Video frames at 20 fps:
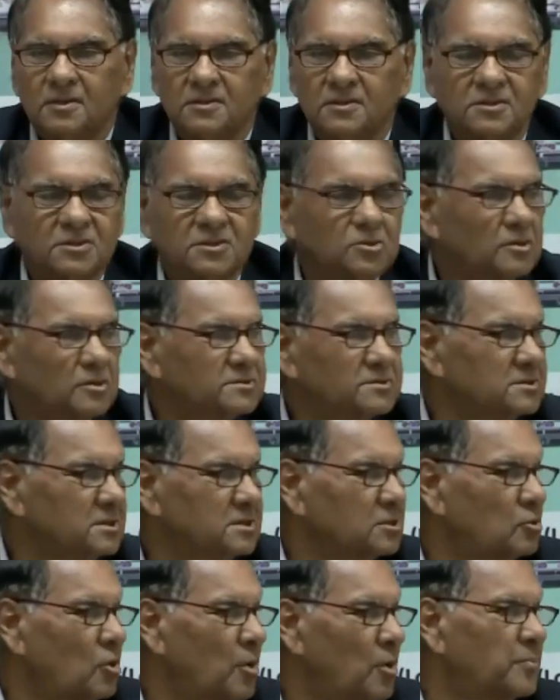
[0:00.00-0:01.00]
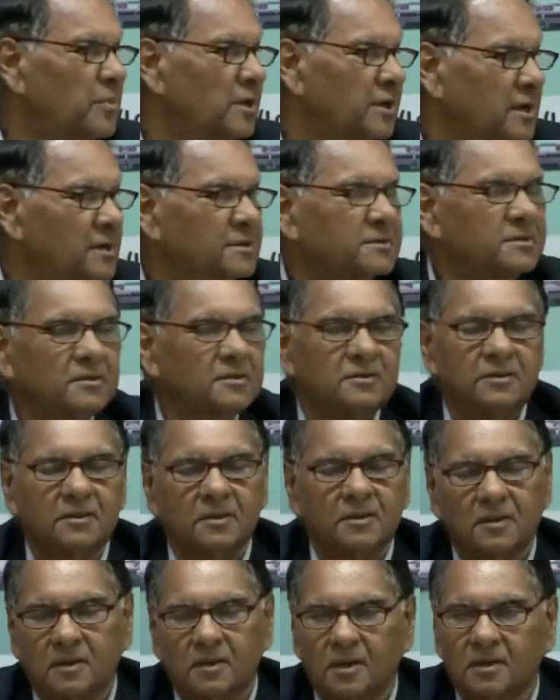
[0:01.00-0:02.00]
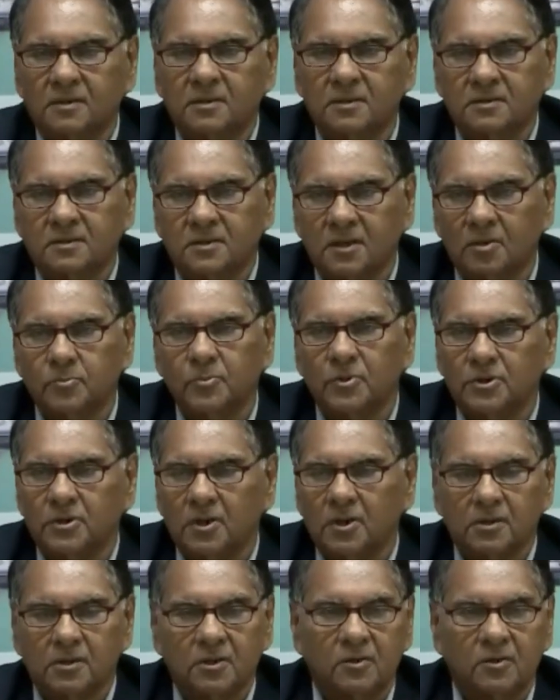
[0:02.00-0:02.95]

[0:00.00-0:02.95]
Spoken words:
This is not such a complicated thing that it can be done.